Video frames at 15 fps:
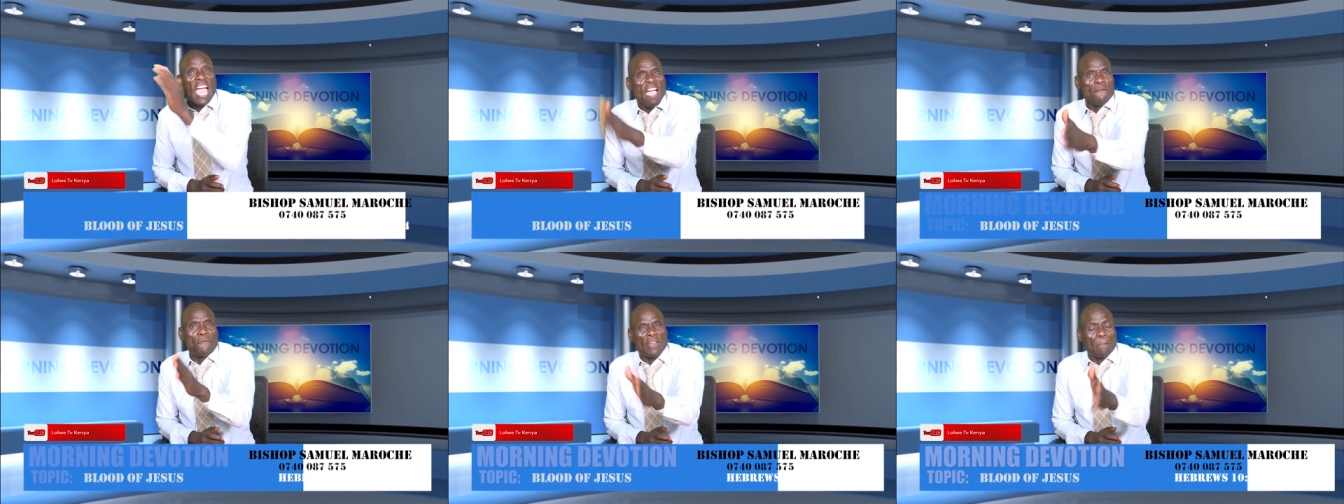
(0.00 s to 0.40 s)

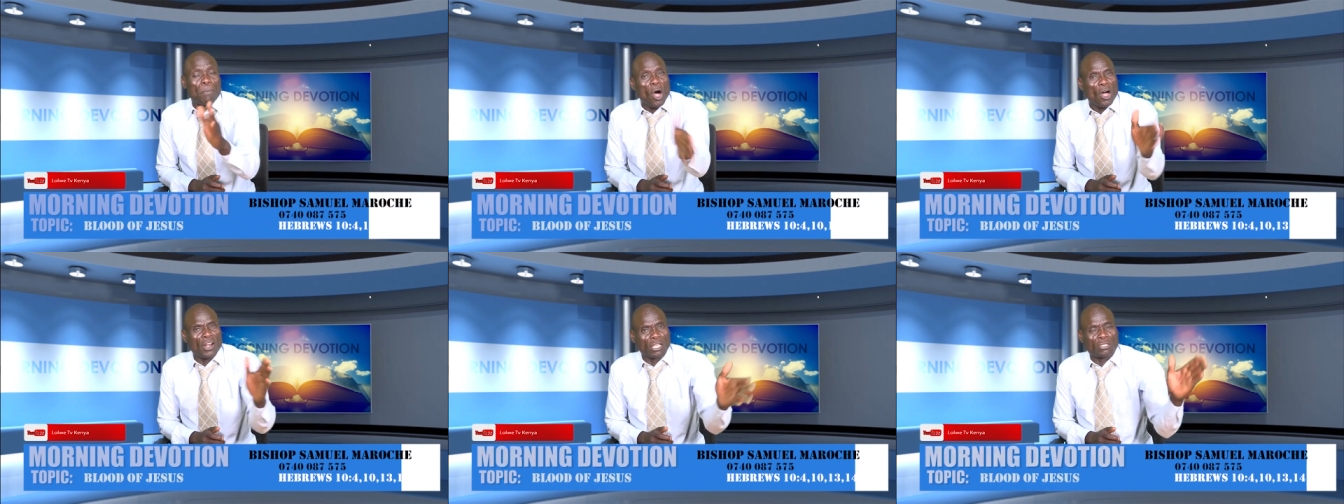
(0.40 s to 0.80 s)

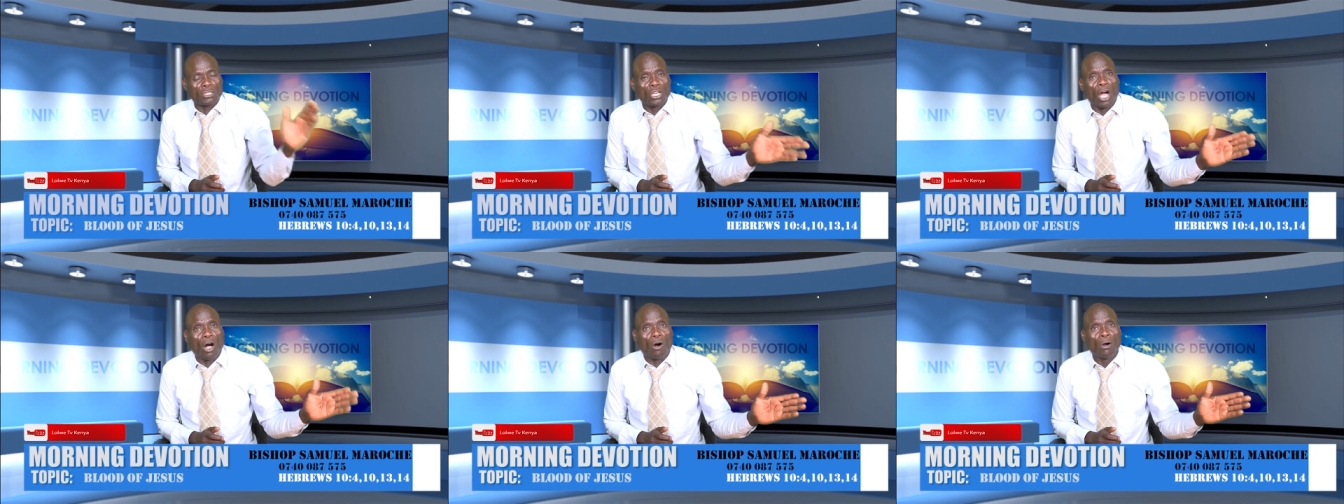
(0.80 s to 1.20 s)

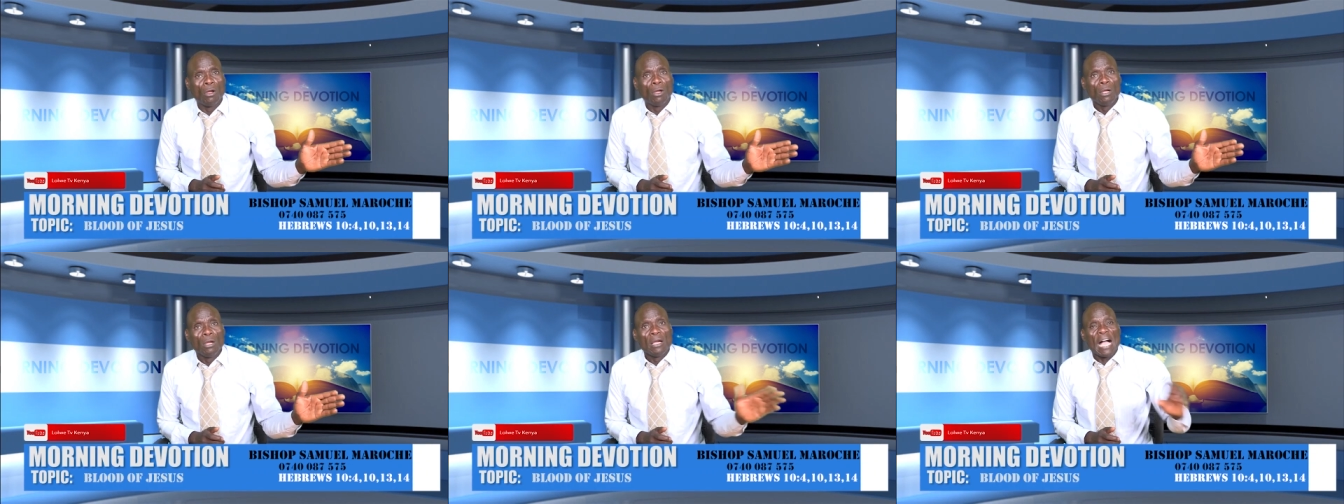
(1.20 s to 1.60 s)
everybody's
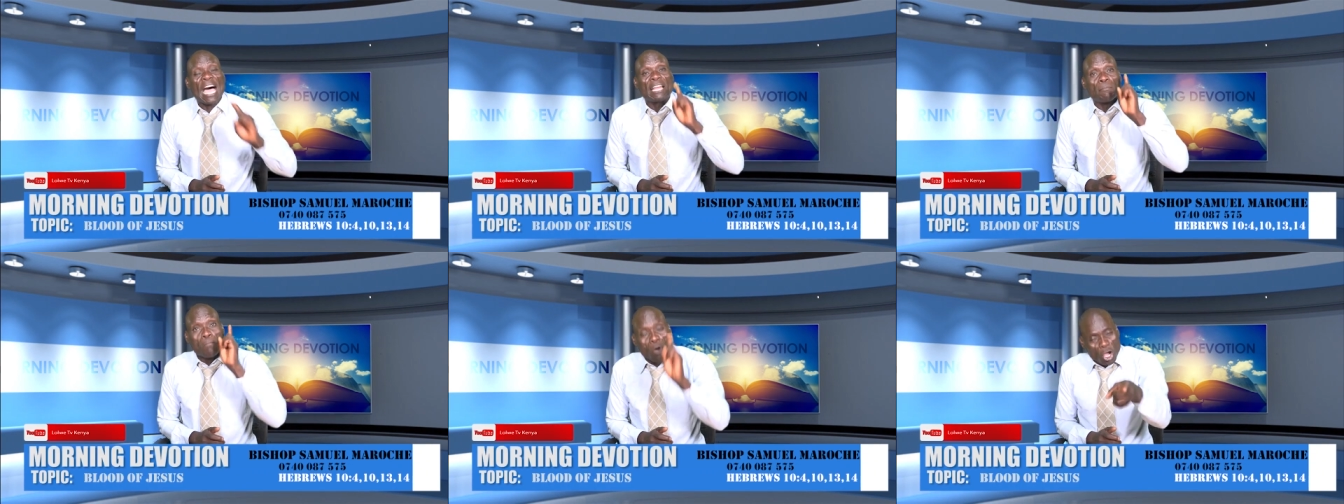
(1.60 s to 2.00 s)
door.
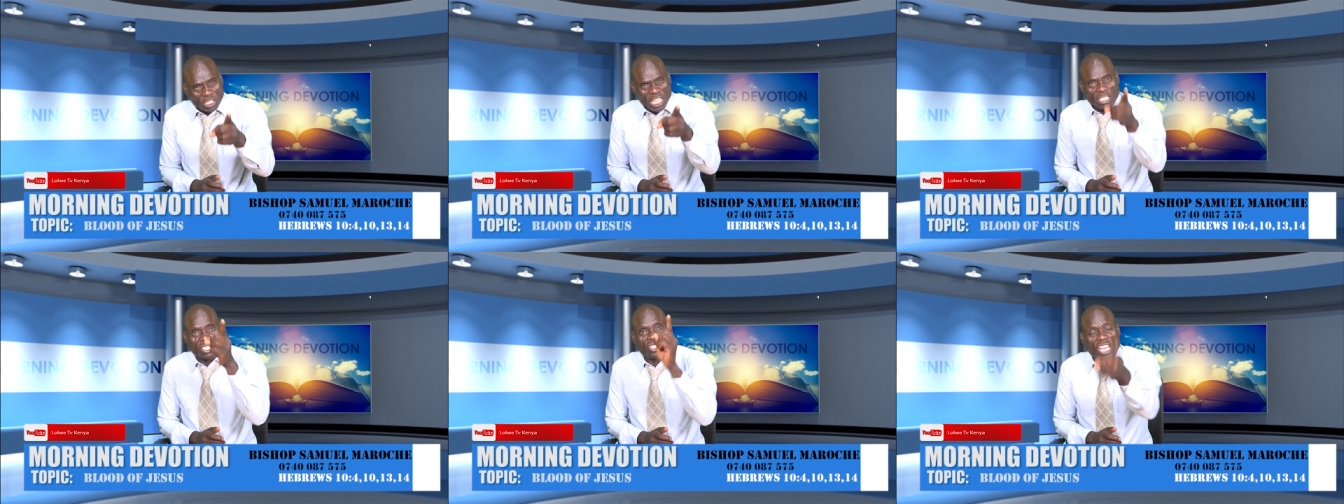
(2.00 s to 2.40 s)
And
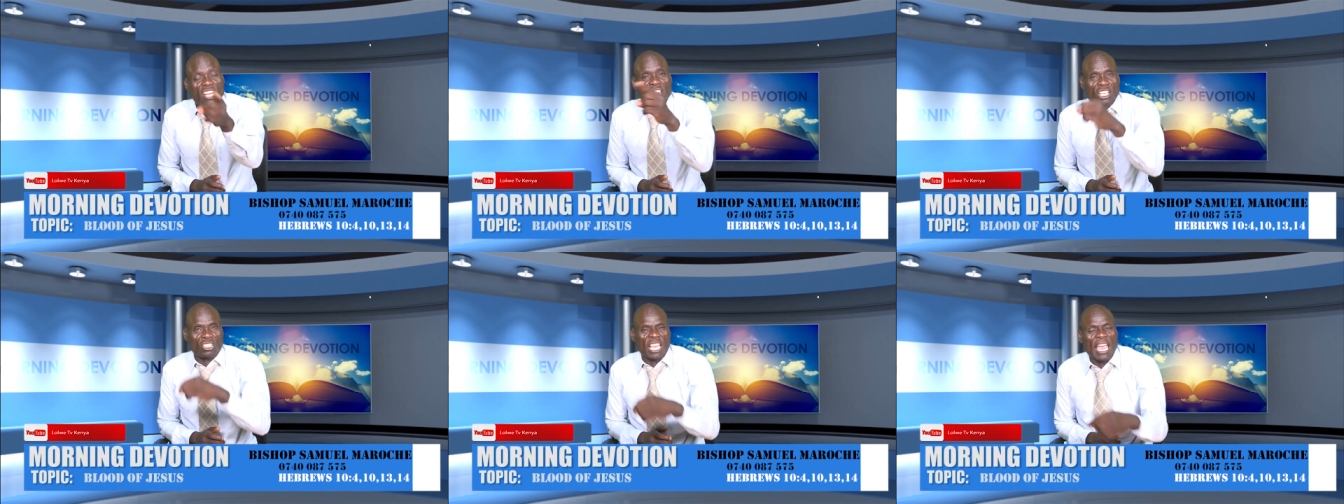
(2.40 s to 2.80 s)
Moses
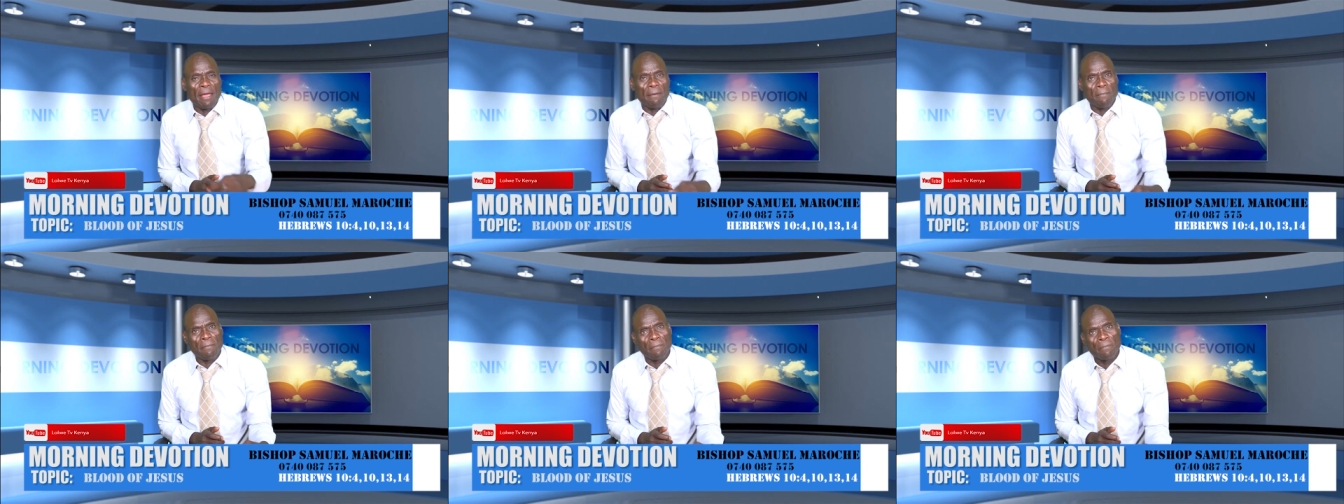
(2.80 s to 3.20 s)
did the
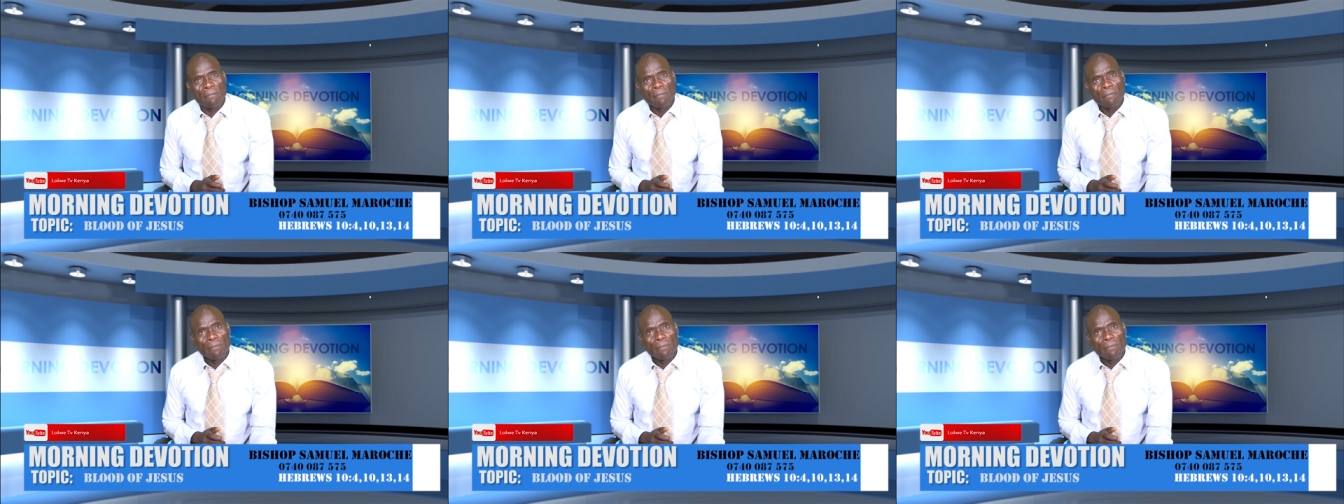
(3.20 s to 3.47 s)
same.